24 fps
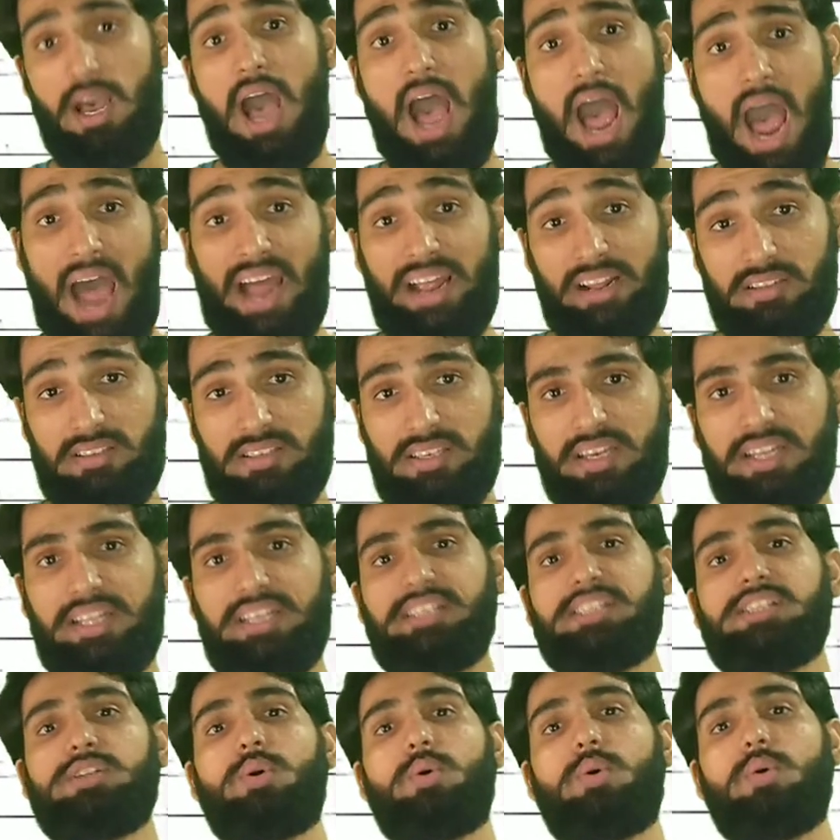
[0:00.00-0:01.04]
Answer
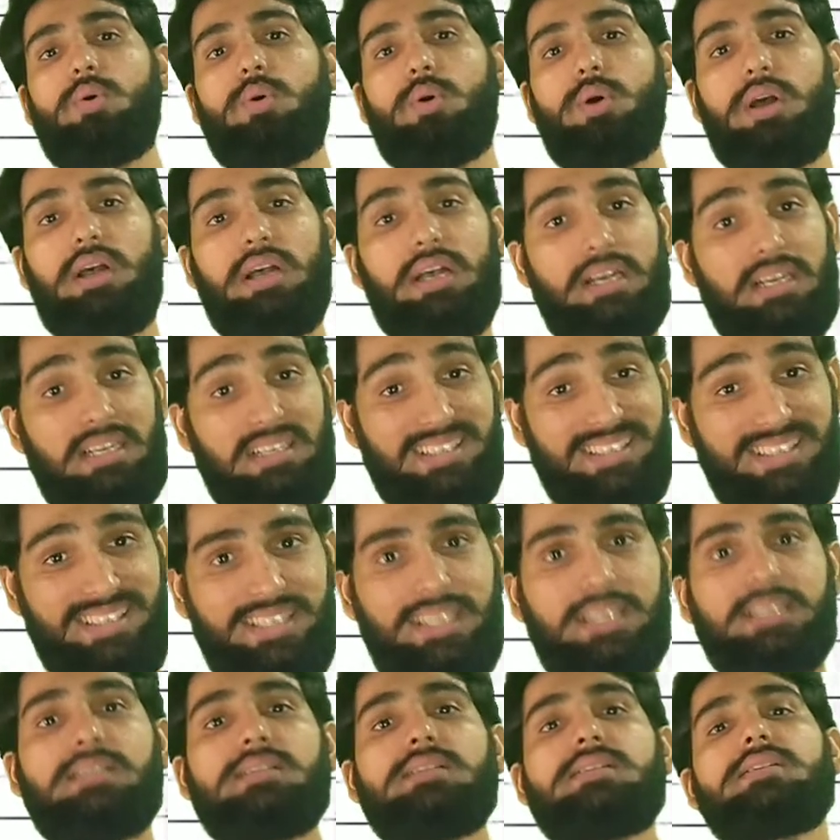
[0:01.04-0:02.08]
is no.
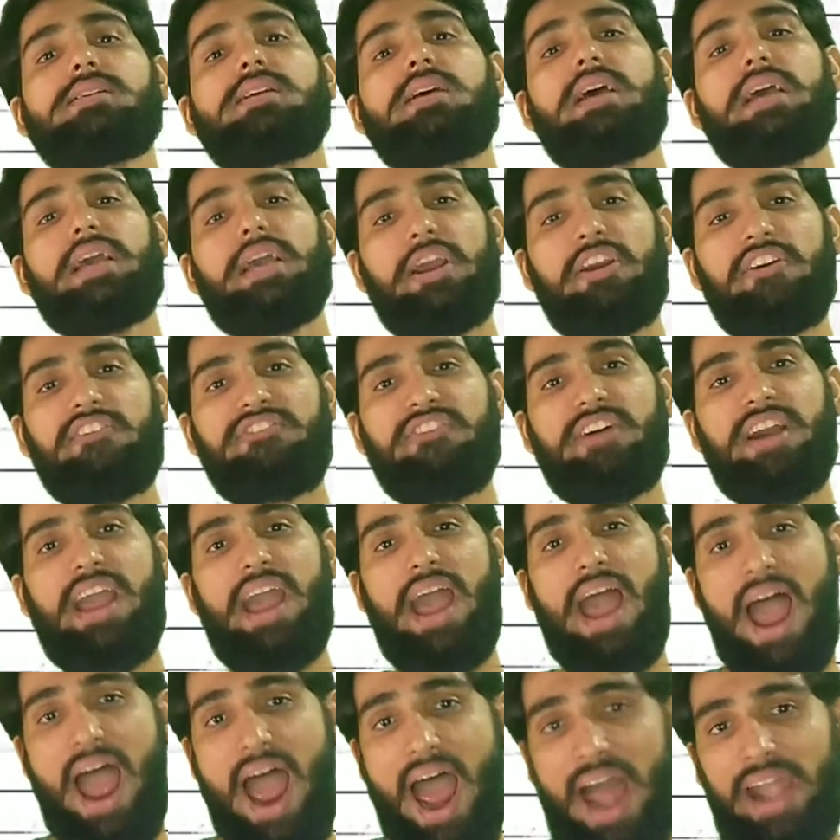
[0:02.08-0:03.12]
Since if I
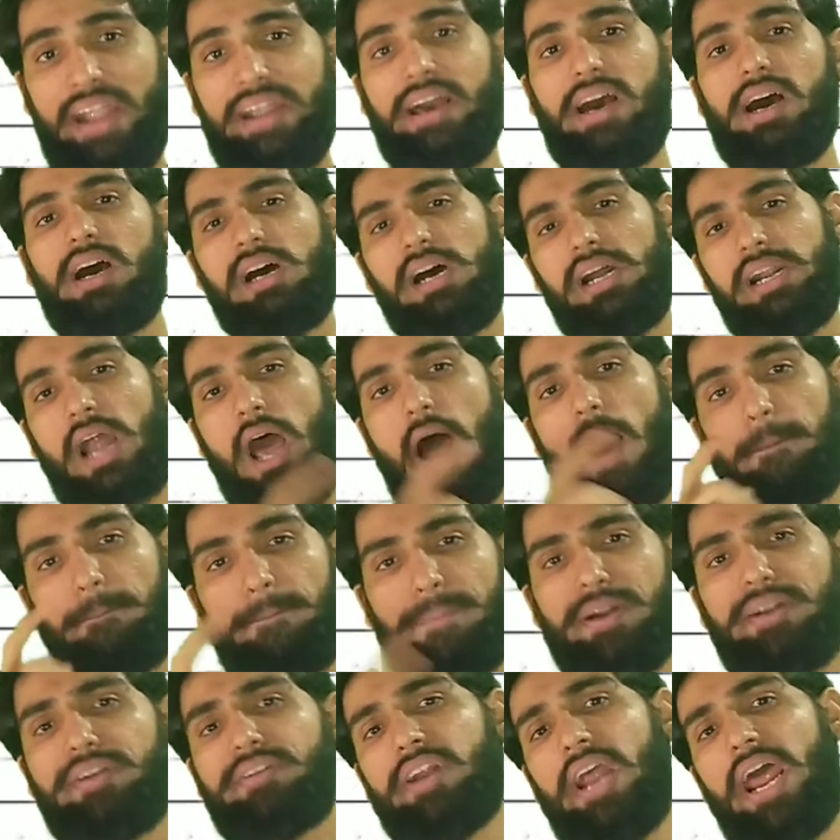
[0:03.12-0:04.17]
add an
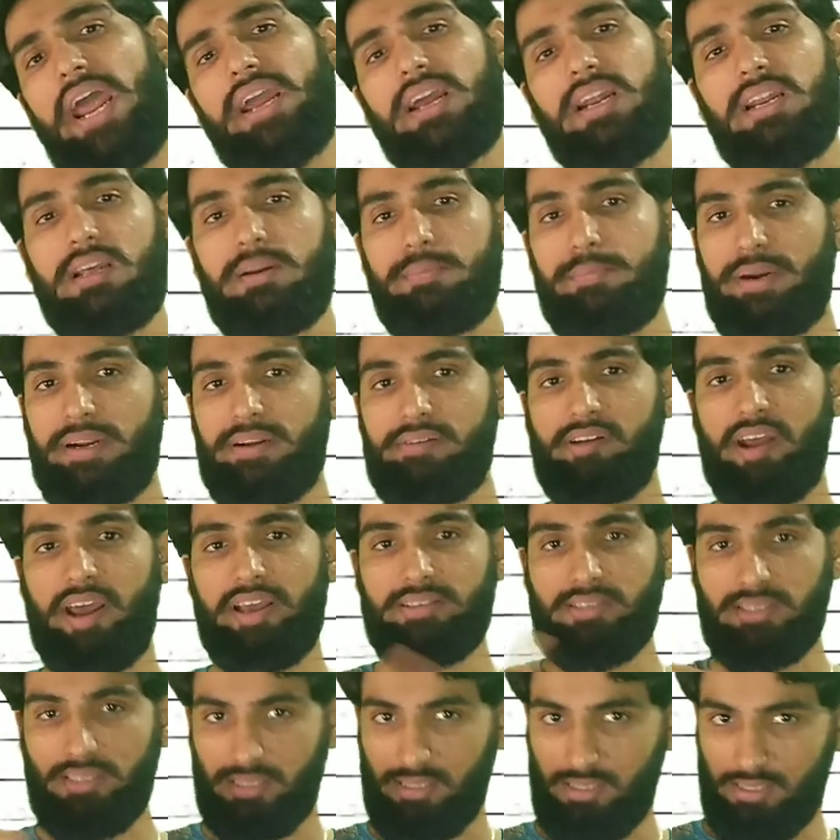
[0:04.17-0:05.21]
upper triangular matrice
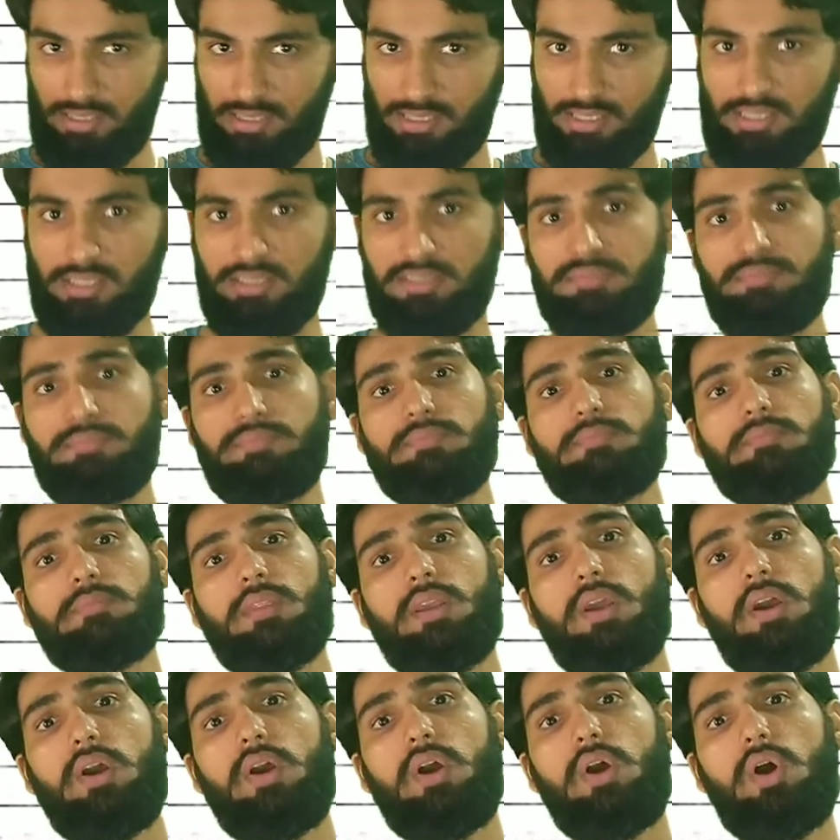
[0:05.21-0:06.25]
is this
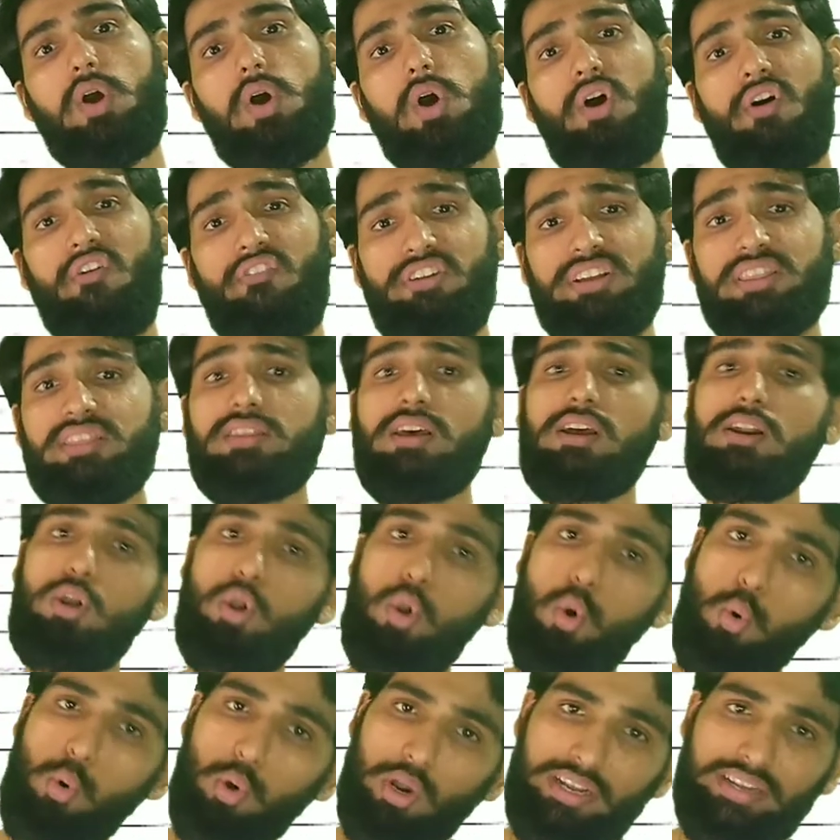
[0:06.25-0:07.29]
with a
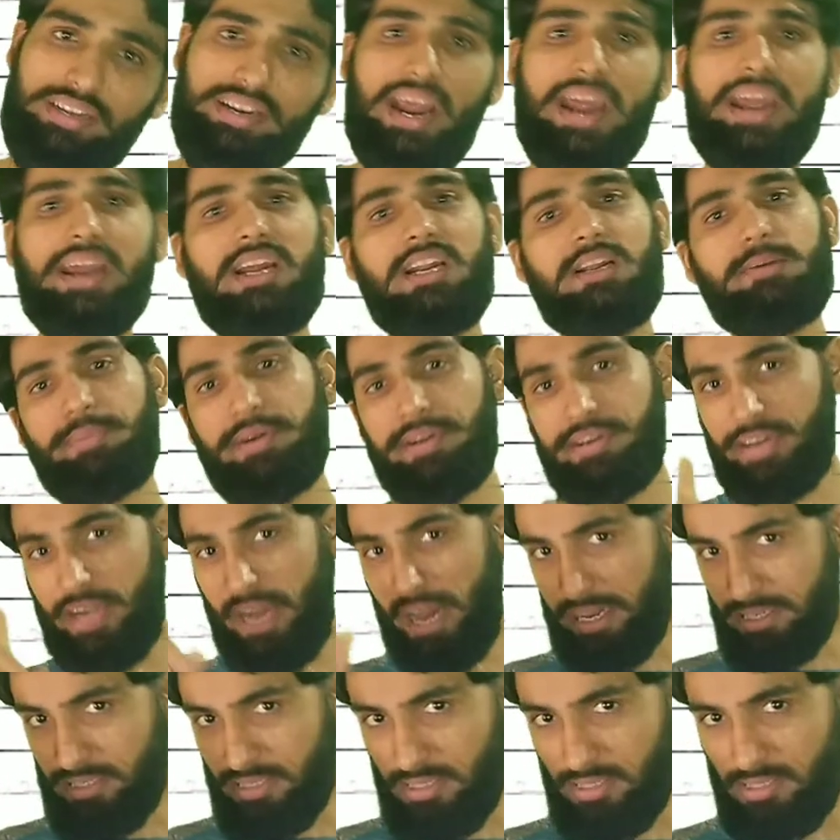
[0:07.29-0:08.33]
lower triangular
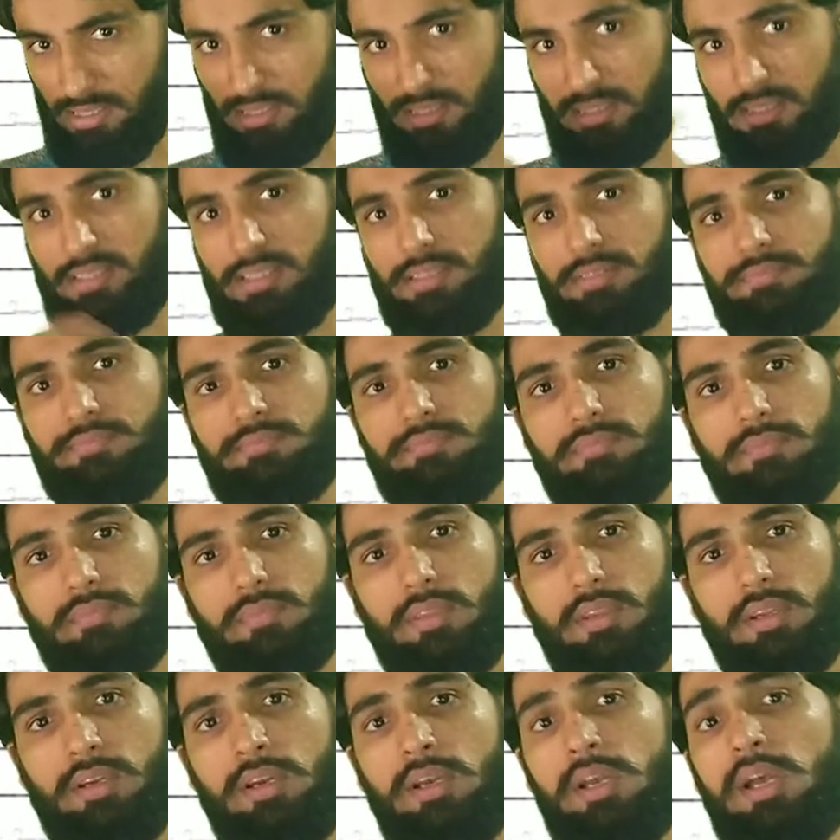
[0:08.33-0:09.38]
matrice is this,
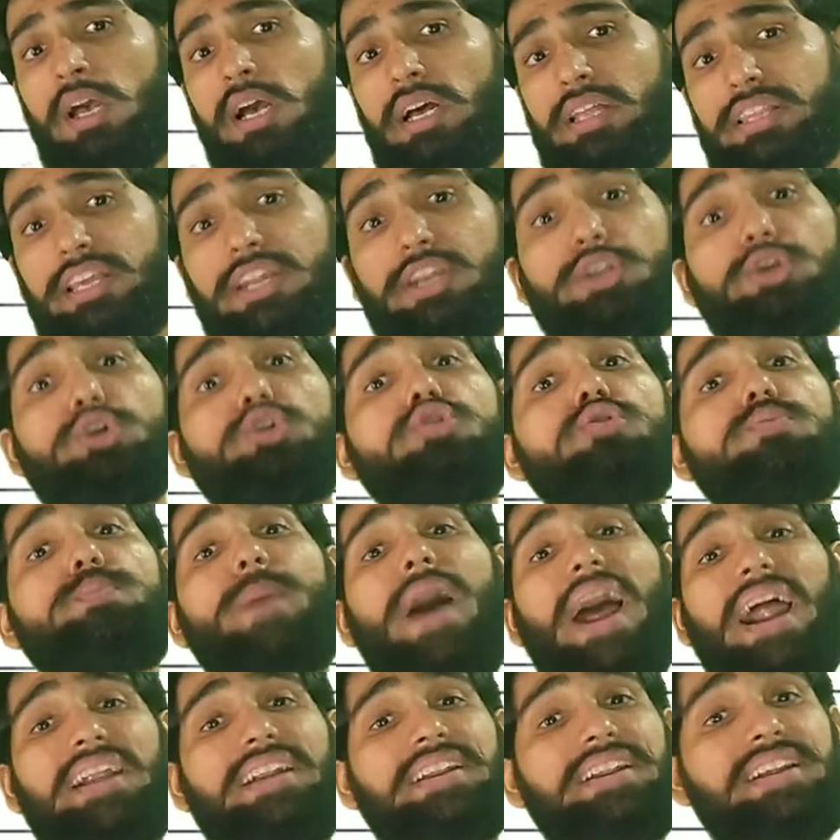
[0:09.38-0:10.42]
the new
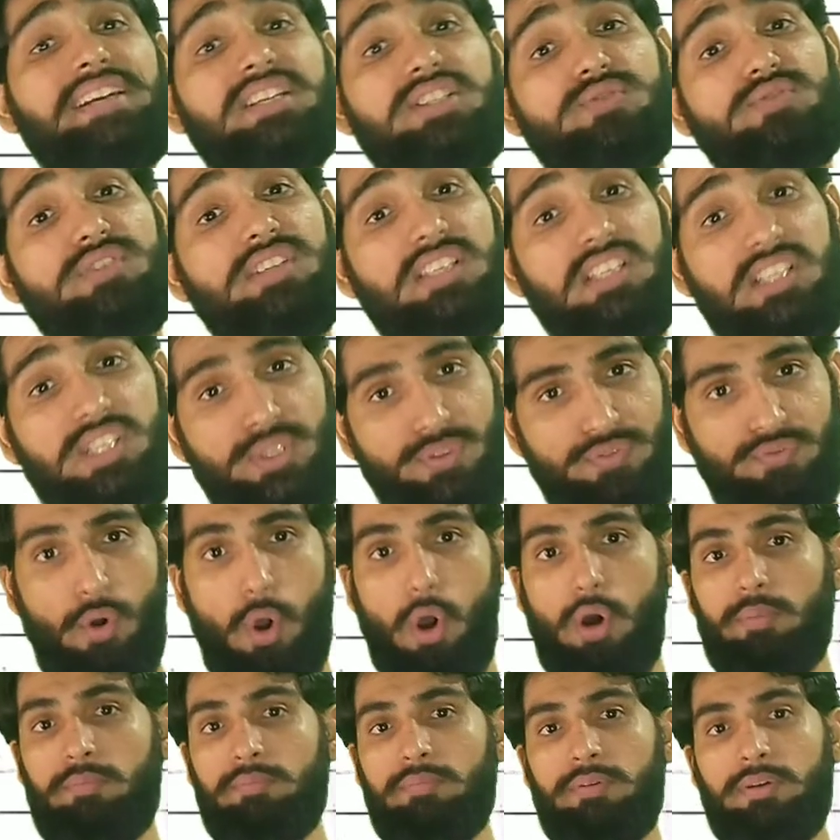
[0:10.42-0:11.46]
matrix which is
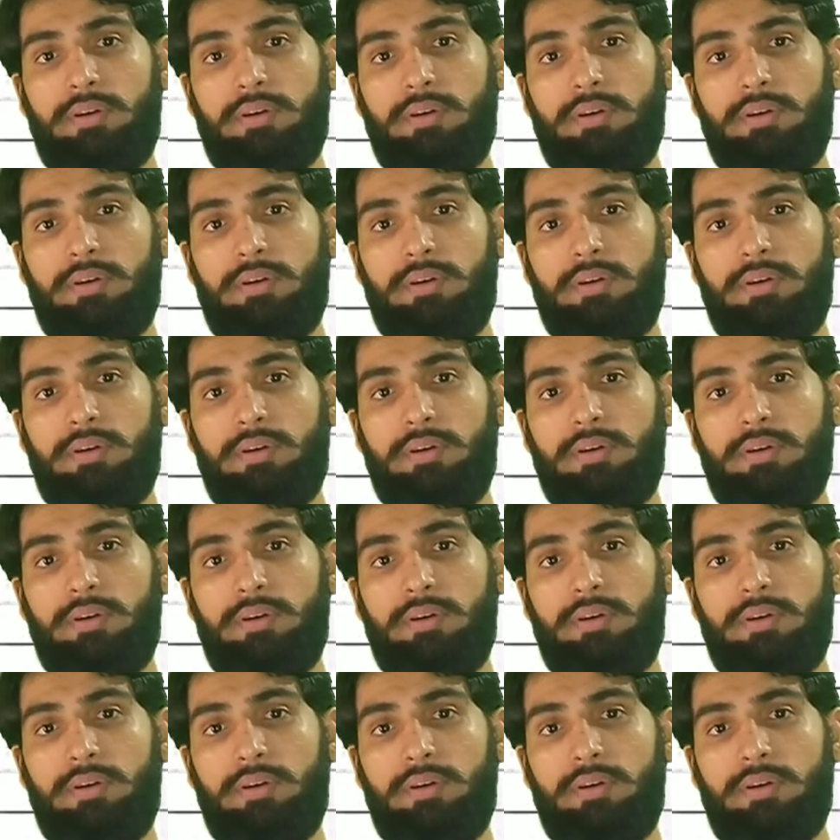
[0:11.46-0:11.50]
formed,